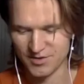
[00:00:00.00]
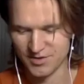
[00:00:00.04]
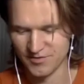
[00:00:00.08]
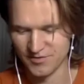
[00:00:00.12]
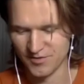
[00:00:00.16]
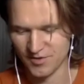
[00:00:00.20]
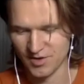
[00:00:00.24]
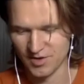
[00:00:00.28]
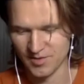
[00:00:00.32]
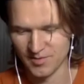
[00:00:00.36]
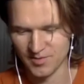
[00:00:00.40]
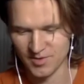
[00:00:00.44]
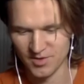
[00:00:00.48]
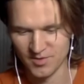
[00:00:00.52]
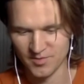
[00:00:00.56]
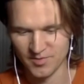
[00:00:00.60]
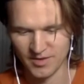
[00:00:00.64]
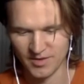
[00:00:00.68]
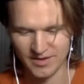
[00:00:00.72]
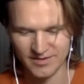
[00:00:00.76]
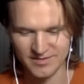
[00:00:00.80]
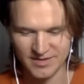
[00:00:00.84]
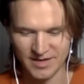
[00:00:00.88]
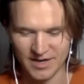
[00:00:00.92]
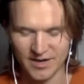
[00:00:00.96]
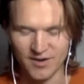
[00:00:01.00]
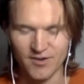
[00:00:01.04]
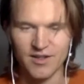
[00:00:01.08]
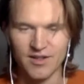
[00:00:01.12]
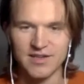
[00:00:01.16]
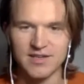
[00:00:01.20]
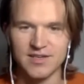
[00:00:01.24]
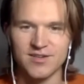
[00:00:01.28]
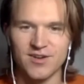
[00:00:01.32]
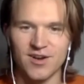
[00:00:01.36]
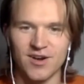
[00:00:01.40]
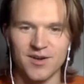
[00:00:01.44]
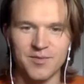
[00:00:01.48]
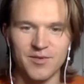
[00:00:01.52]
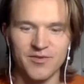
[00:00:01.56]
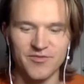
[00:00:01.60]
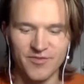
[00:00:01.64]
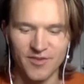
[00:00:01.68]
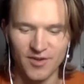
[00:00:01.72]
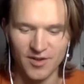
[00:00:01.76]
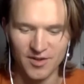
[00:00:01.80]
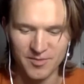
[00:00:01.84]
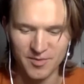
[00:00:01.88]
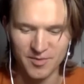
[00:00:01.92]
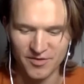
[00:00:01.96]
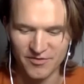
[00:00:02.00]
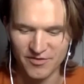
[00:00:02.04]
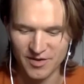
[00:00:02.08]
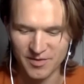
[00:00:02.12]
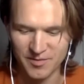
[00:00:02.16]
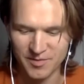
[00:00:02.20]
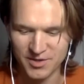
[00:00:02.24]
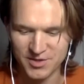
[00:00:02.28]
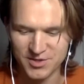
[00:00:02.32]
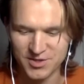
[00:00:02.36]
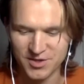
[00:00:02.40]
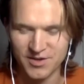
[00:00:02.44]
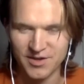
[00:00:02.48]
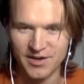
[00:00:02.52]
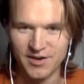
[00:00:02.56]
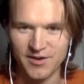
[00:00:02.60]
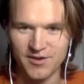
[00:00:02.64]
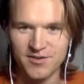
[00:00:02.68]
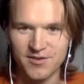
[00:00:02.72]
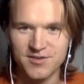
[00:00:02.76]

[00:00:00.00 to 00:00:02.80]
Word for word: to volleyball, but I don't like to talk about volleyball very much on here.